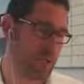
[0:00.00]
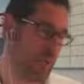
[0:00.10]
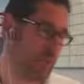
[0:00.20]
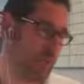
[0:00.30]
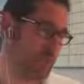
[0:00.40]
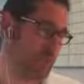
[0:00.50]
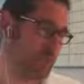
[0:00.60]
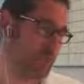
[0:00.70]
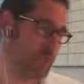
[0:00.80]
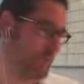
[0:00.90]

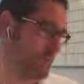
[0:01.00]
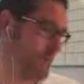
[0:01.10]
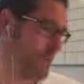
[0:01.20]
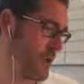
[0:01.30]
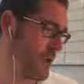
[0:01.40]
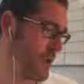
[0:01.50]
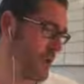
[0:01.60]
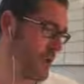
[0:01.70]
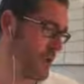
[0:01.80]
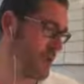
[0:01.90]
And
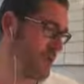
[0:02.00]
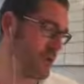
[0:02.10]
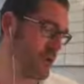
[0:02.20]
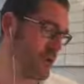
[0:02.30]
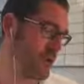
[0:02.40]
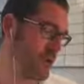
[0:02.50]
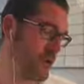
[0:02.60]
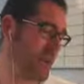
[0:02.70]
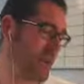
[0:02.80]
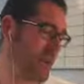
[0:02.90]
then the monthly
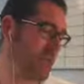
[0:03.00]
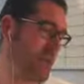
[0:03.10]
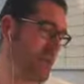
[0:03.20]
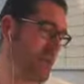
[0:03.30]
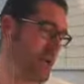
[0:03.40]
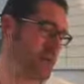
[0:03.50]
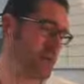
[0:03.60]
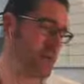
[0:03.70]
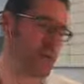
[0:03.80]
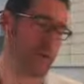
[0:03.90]
Corefact home value update
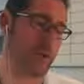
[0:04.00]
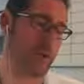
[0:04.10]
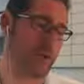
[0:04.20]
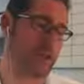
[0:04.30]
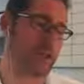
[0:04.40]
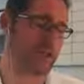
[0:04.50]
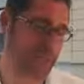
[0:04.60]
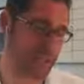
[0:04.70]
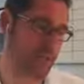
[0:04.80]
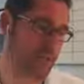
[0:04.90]
was
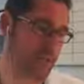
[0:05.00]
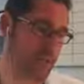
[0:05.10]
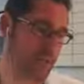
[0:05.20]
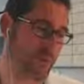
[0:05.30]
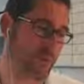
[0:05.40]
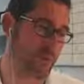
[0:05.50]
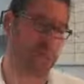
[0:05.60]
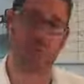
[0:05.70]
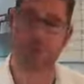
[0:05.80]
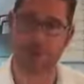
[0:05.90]
$3.60, so
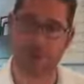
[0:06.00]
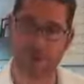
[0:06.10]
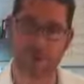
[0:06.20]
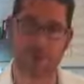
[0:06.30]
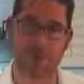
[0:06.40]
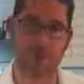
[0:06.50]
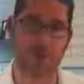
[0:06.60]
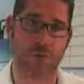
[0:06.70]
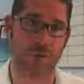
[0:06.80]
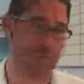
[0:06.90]
$360
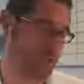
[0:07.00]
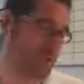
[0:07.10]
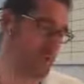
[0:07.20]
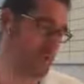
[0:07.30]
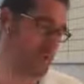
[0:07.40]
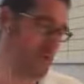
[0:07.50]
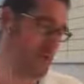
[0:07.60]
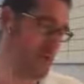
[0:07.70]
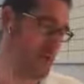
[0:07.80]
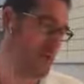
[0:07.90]
for 6 months.
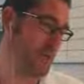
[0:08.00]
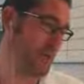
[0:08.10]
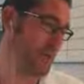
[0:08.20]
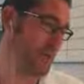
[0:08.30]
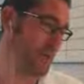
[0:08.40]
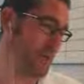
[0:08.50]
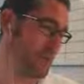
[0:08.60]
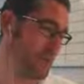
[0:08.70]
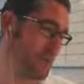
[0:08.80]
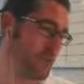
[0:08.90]

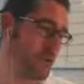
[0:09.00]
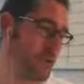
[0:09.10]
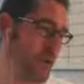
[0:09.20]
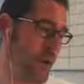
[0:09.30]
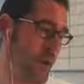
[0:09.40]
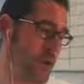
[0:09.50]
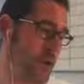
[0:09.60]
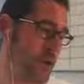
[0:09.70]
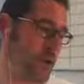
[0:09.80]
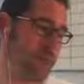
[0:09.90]
Personal note hand
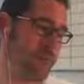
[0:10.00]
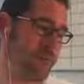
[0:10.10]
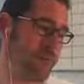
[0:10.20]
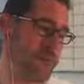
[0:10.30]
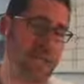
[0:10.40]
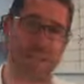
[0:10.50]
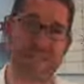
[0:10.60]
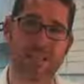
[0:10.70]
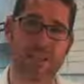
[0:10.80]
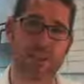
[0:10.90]
cards at 48
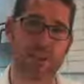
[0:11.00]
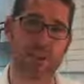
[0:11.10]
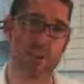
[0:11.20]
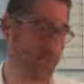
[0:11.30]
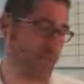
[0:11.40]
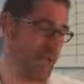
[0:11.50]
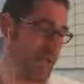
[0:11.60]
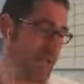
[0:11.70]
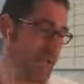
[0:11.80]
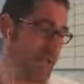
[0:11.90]
cents per
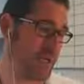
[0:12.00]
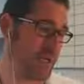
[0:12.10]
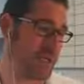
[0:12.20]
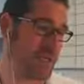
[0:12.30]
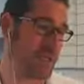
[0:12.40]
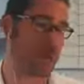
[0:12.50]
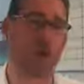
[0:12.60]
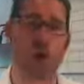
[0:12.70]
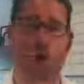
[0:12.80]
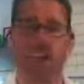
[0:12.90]
mailing. It's
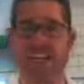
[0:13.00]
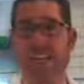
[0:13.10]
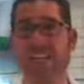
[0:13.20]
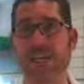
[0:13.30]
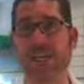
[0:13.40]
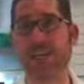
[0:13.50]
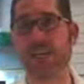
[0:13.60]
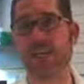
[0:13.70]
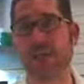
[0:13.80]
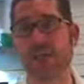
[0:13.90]

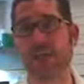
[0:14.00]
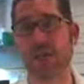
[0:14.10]
$2.88